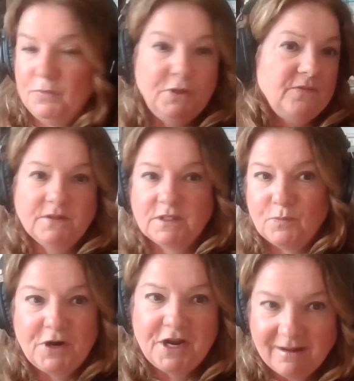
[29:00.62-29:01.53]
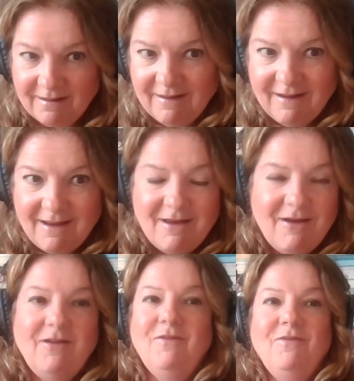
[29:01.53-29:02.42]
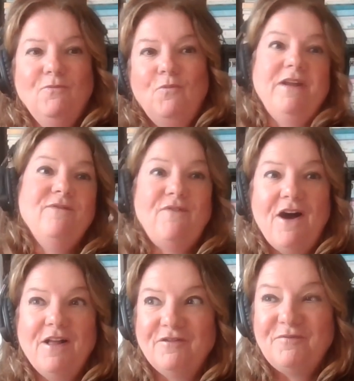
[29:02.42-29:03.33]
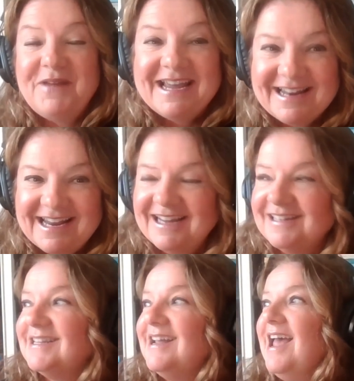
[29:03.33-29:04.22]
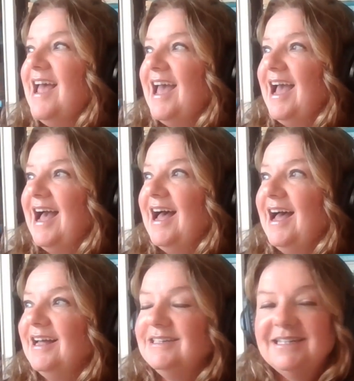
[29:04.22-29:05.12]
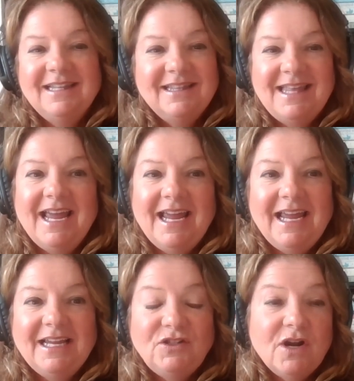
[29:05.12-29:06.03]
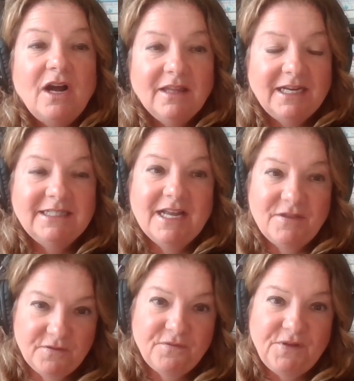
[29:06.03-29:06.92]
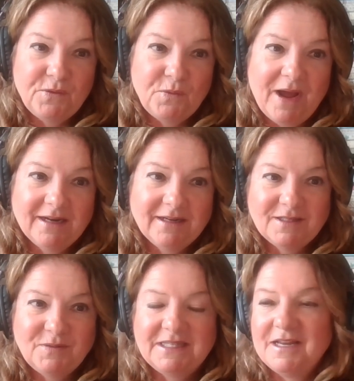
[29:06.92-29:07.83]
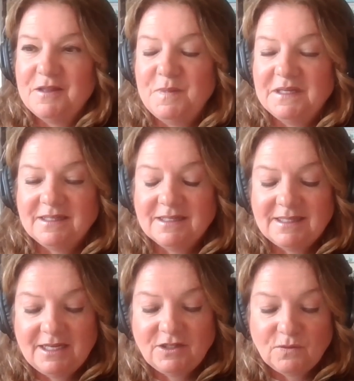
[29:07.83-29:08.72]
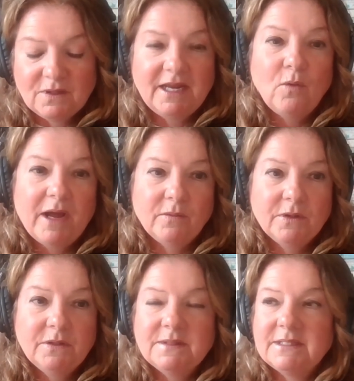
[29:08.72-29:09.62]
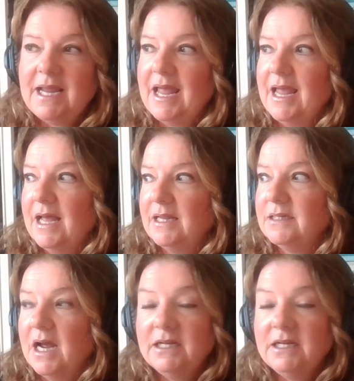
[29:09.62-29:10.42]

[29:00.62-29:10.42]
beautiful spring windfall of peonies, and they do not like to get their feet wet, as we say in the business. They don't like wet roots. And